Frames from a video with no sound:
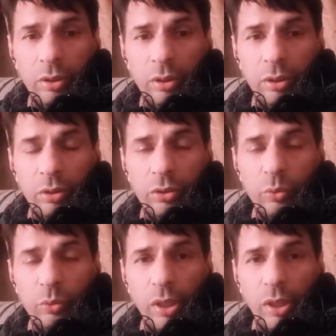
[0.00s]
You
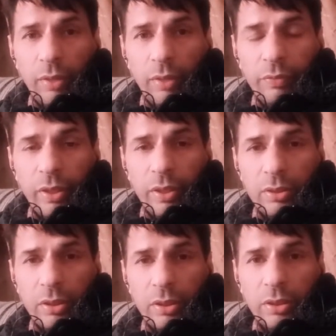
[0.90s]
can't witness
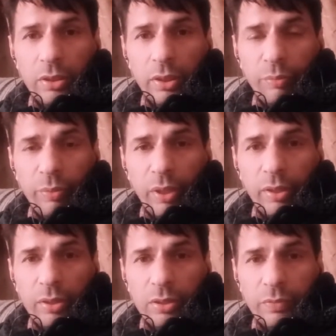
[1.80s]
these kind of miracles
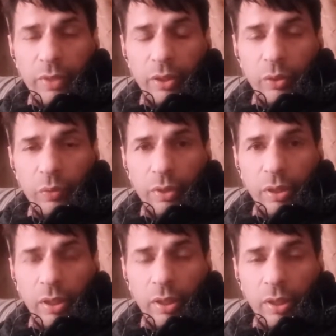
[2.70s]
when you are
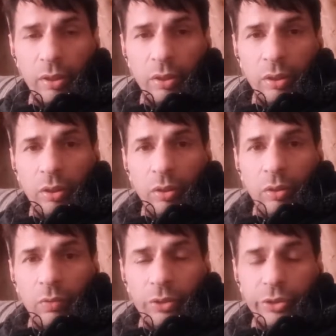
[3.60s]

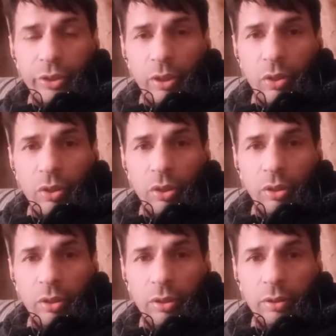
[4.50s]
watching long
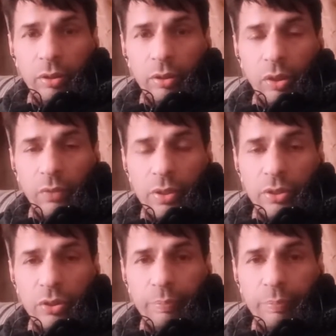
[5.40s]
hours of
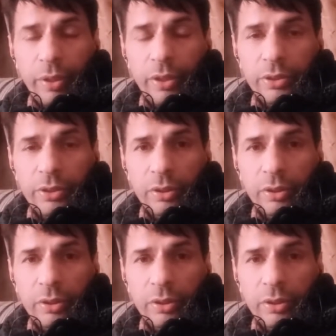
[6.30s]
priest